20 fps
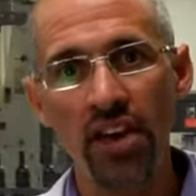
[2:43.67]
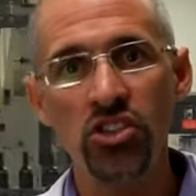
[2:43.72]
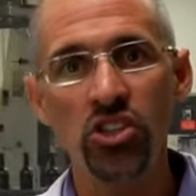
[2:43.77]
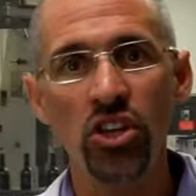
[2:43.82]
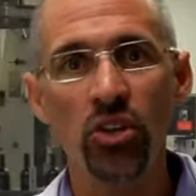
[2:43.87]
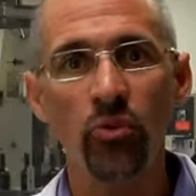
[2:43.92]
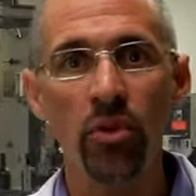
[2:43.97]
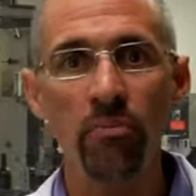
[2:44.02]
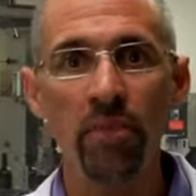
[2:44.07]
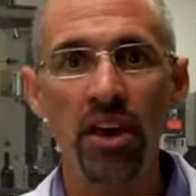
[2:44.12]
so
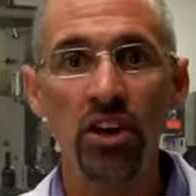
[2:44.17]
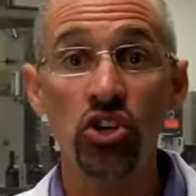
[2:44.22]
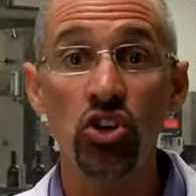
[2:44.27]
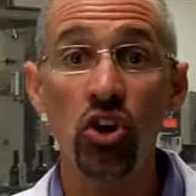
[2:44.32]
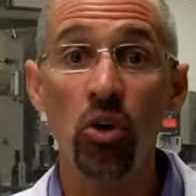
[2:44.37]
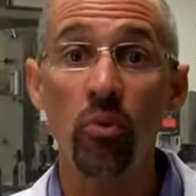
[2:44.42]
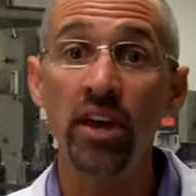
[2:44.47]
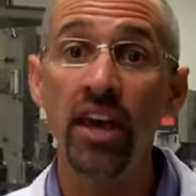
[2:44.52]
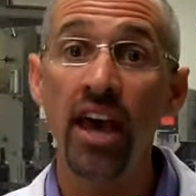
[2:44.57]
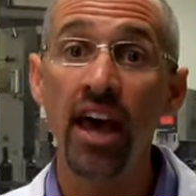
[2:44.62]
that we make
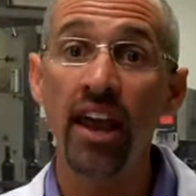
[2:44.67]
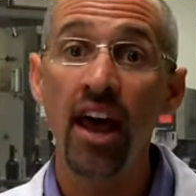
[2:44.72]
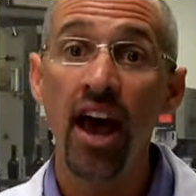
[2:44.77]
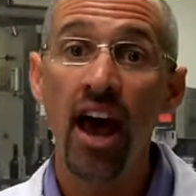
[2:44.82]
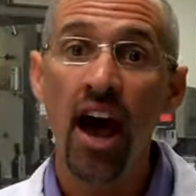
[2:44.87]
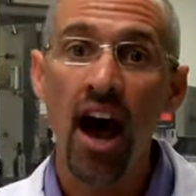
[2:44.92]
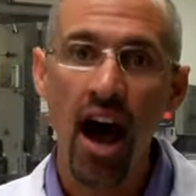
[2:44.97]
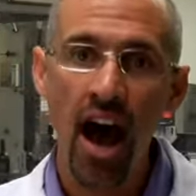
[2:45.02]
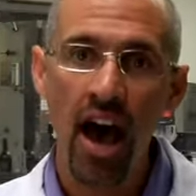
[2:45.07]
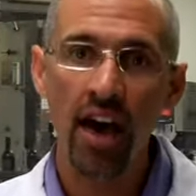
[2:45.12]
sure we get
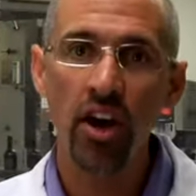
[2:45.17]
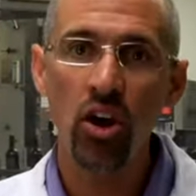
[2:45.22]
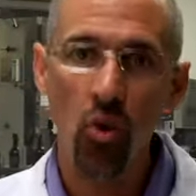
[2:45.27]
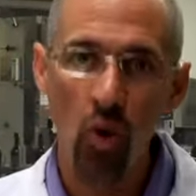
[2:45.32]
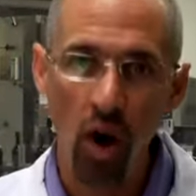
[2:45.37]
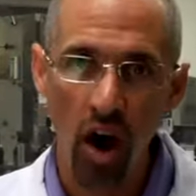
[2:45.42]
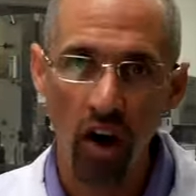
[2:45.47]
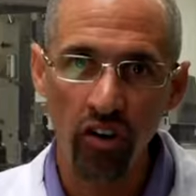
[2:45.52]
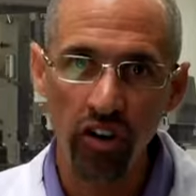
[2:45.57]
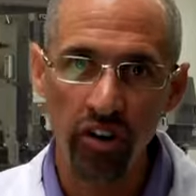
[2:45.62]
high
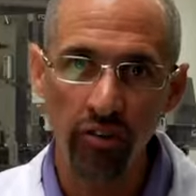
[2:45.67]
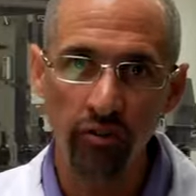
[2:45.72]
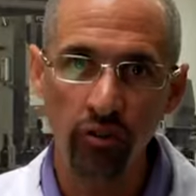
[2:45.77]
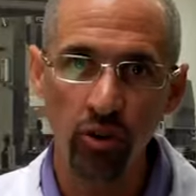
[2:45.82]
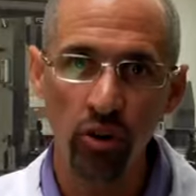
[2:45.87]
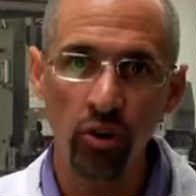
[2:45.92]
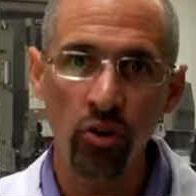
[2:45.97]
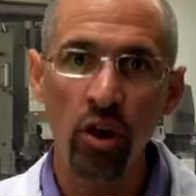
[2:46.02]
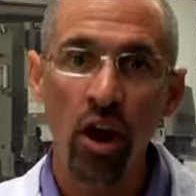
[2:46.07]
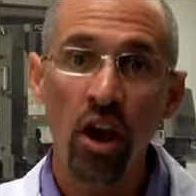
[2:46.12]
quality
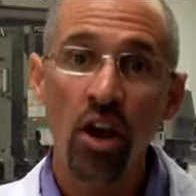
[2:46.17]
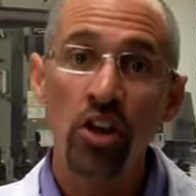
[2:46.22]
fruit.